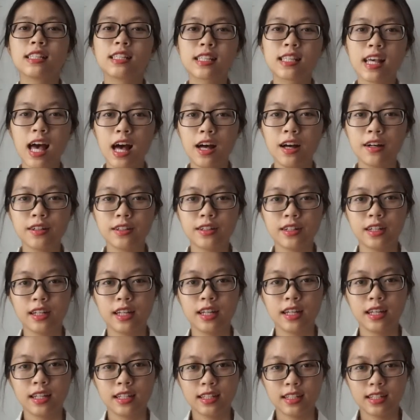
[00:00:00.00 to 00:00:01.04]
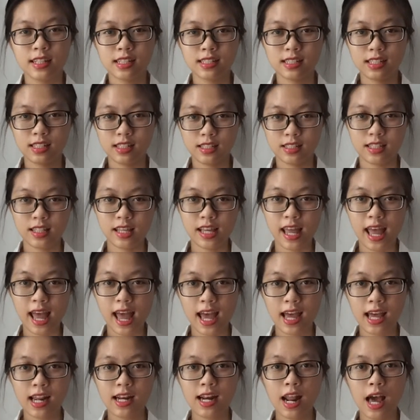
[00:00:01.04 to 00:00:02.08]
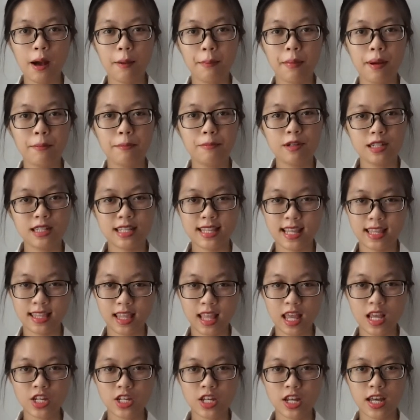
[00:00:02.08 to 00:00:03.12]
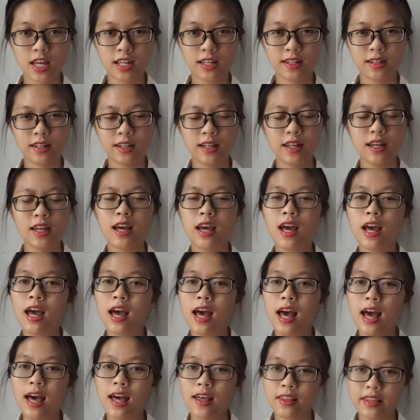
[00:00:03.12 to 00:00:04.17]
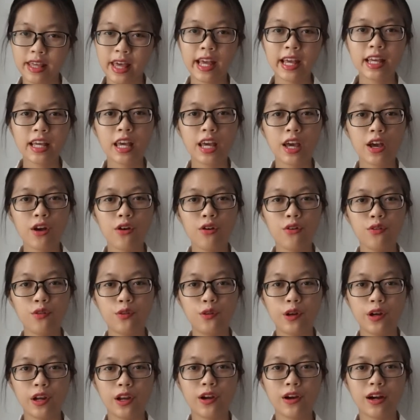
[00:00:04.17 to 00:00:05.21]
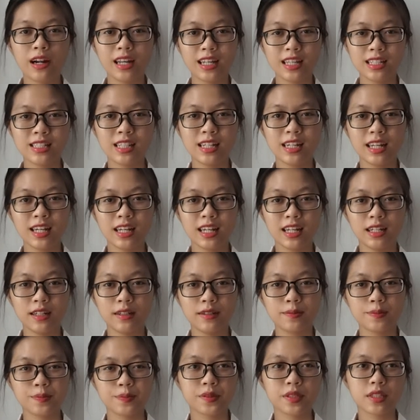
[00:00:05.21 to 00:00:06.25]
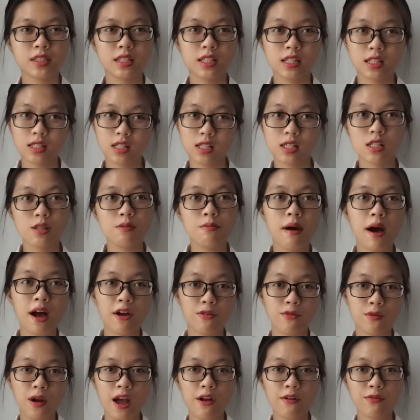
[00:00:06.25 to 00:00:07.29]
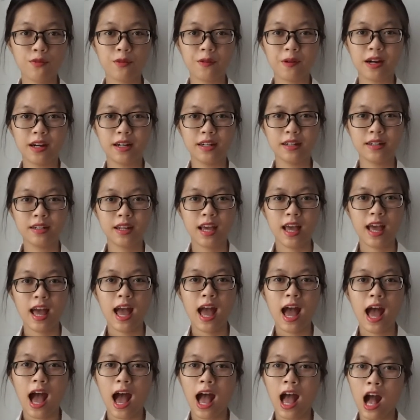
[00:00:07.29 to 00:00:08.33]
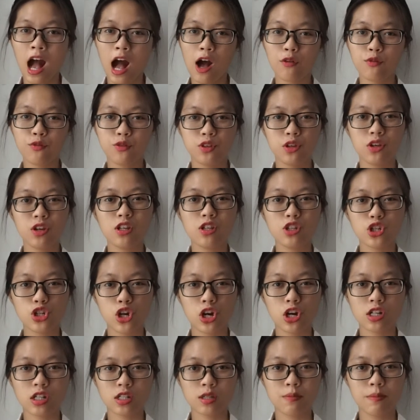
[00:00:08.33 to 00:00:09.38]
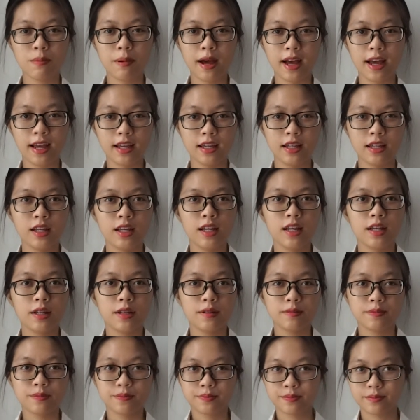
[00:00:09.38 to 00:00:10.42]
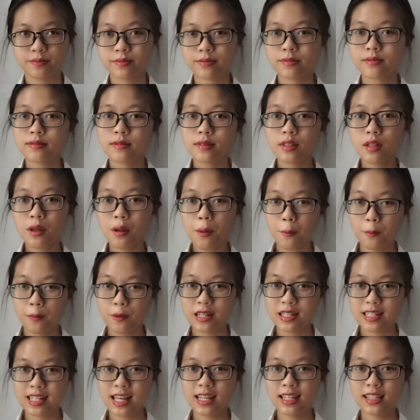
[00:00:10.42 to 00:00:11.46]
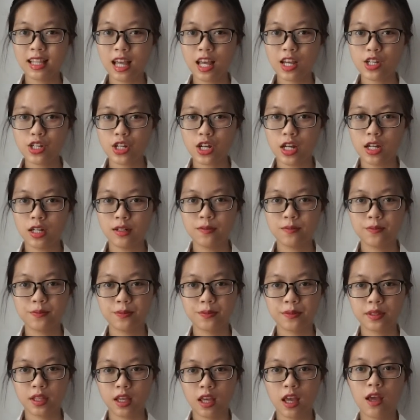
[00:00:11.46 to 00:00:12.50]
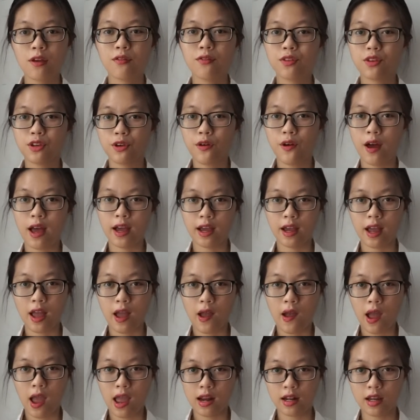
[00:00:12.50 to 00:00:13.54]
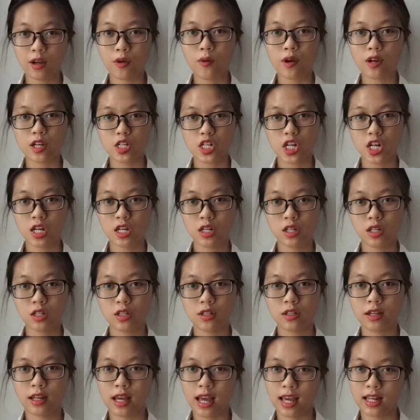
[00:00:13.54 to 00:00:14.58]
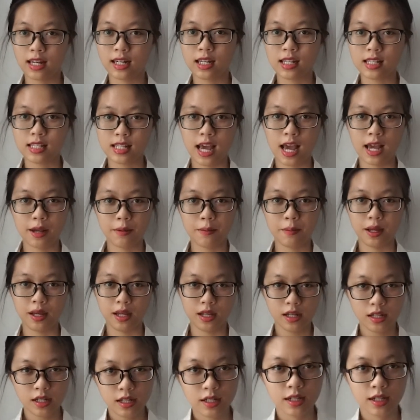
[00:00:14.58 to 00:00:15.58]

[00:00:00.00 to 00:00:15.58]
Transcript: So, this is the end of my presentation. Thank you for your listening. This is my reference. I hope you enjoyed my presentation. If you have any question, you can contact me.